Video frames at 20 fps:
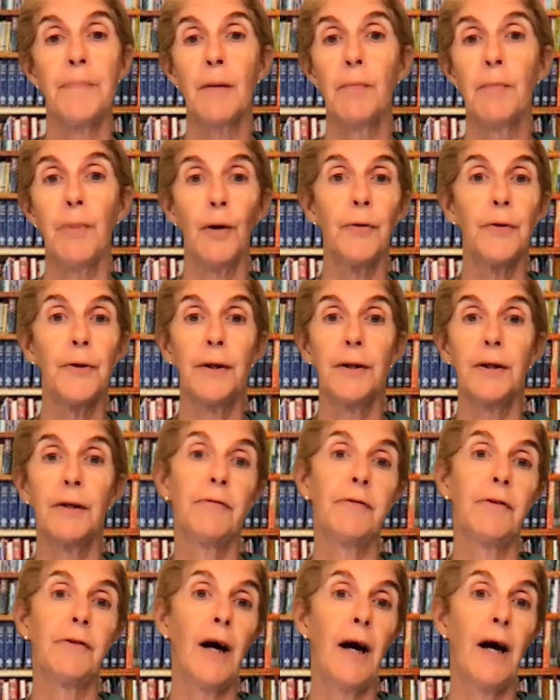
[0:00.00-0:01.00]
both on the
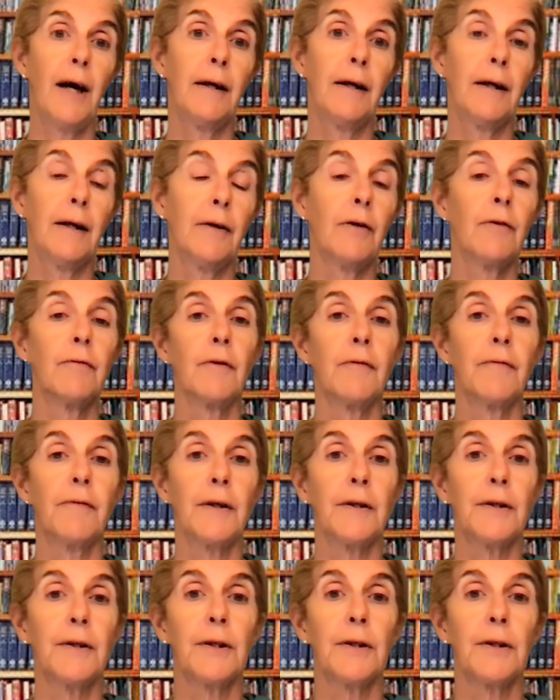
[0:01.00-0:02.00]
flat and over
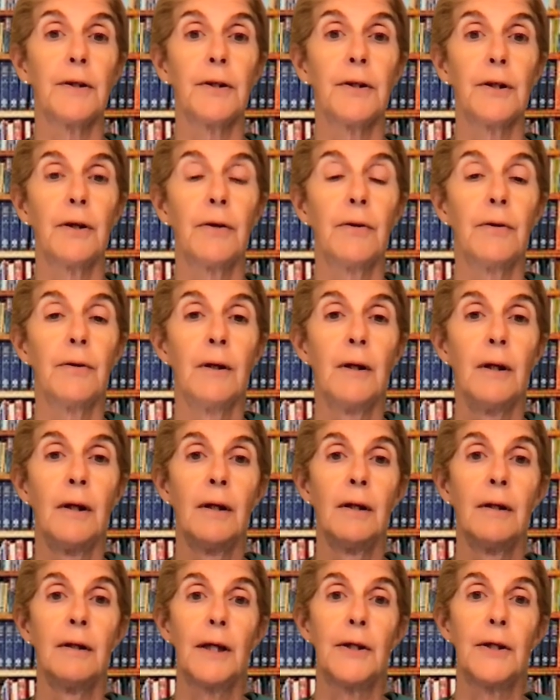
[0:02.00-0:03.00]
fences. So
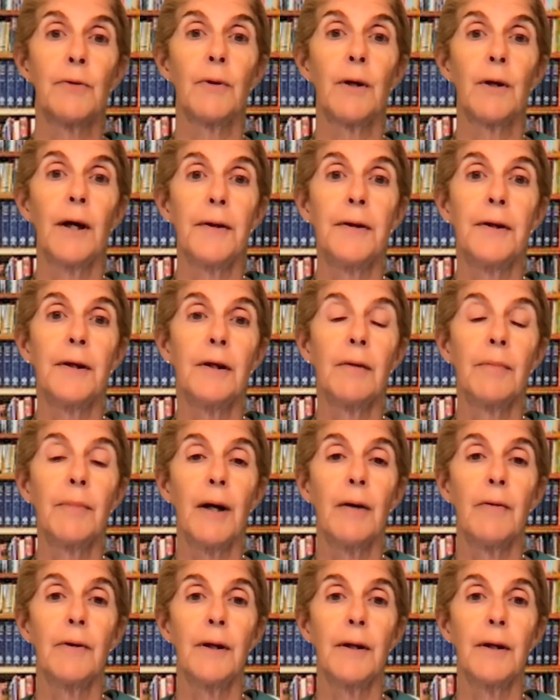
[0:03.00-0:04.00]
that's what I think
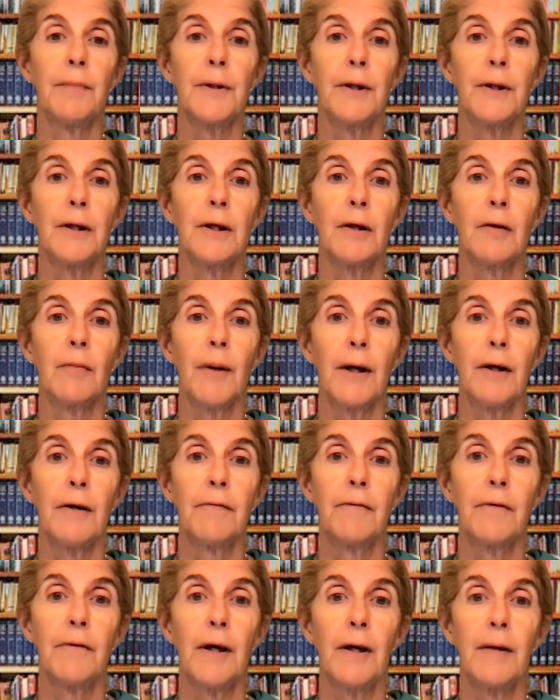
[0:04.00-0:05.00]
about when I'm thinking about a
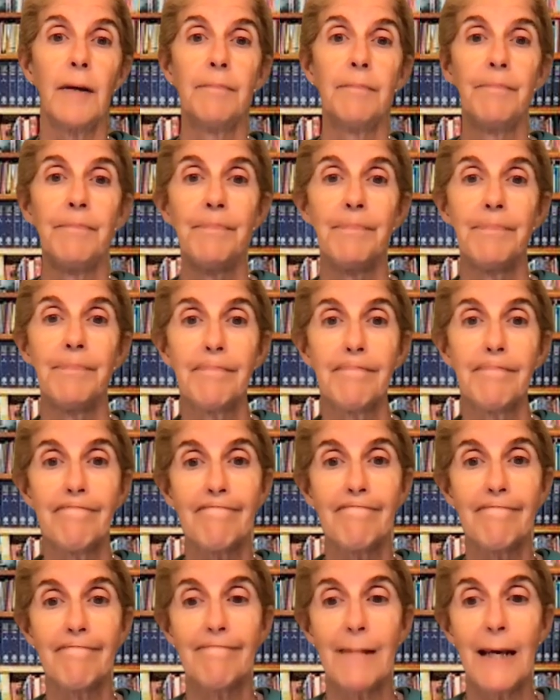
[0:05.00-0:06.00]
frame.
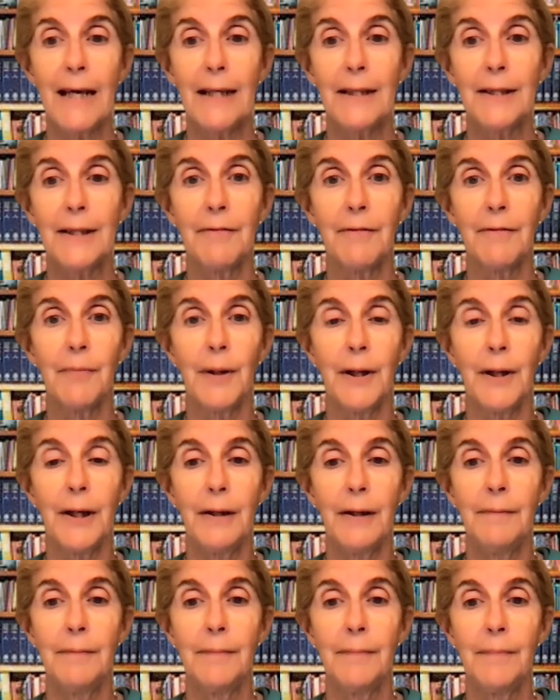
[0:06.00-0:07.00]
Thanks,
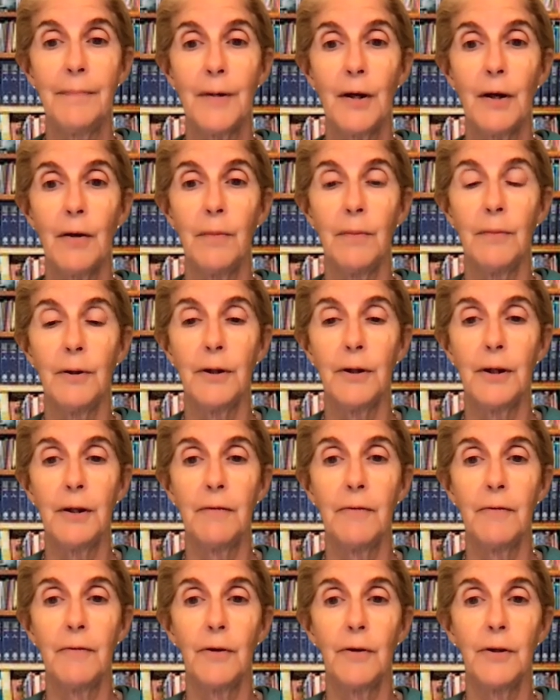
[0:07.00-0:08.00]
everybody. Looking
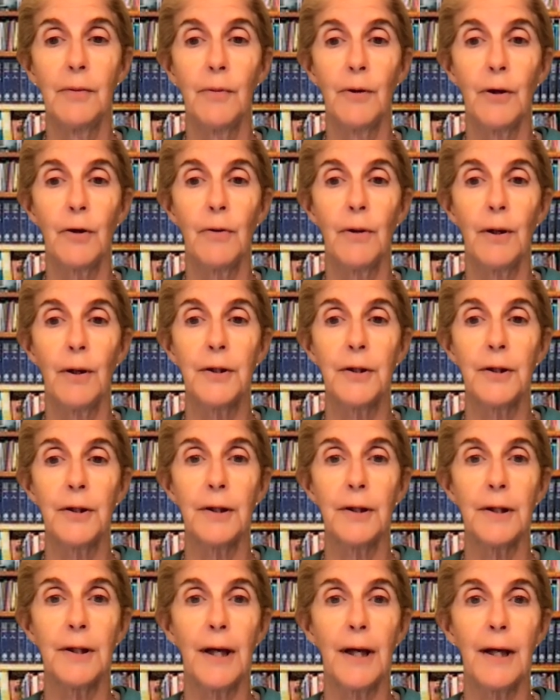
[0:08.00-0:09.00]
forward to more
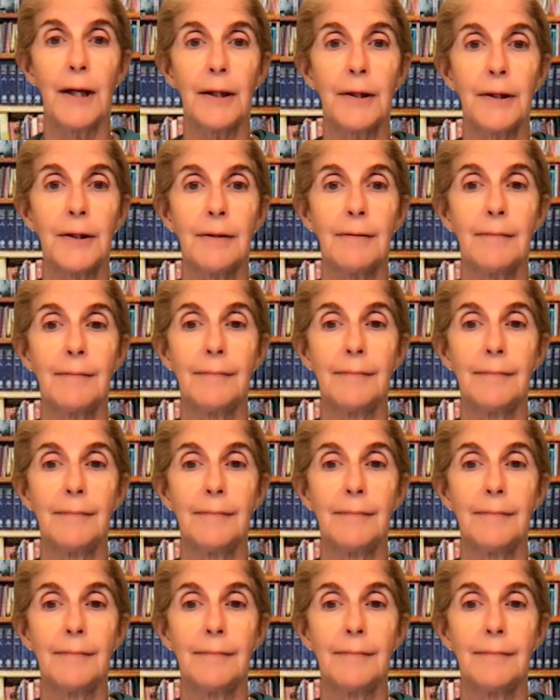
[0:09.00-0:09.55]
questions. Thanks.